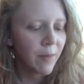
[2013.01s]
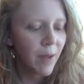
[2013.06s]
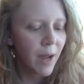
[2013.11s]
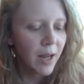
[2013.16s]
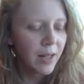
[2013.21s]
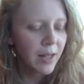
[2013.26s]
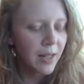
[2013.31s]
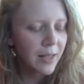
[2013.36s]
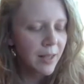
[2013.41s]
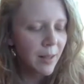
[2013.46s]
I
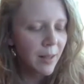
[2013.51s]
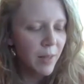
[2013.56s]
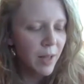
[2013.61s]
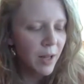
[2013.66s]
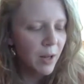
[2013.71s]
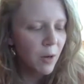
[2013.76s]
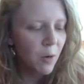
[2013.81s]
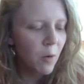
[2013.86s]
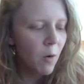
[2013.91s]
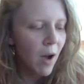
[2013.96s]
did
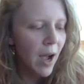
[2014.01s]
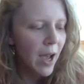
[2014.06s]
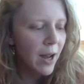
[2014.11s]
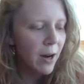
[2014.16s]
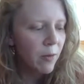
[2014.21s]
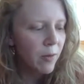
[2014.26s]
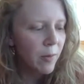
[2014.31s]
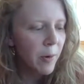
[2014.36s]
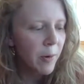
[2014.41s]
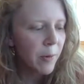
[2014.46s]
something cool. I
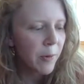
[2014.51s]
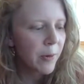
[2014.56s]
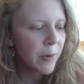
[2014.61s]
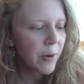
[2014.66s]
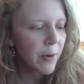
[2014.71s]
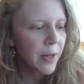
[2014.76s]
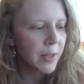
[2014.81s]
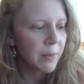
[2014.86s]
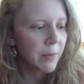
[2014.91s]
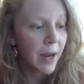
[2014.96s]
don't remember what it was,